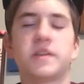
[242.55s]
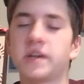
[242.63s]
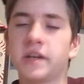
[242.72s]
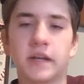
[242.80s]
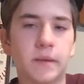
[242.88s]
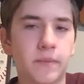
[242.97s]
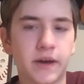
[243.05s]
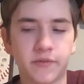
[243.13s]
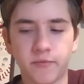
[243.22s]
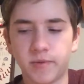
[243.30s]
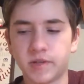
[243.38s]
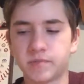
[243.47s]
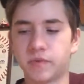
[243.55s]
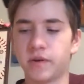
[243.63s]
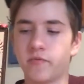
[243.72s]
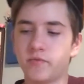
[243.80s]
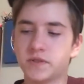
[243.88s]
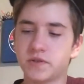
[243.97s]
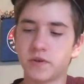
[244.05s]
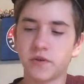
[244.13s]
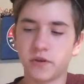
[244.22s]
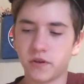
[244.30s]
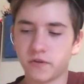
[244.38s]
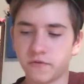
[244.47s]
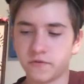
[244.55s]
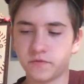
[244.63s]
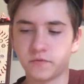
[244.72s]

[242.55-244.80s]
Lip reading: they can come back from this, but we started off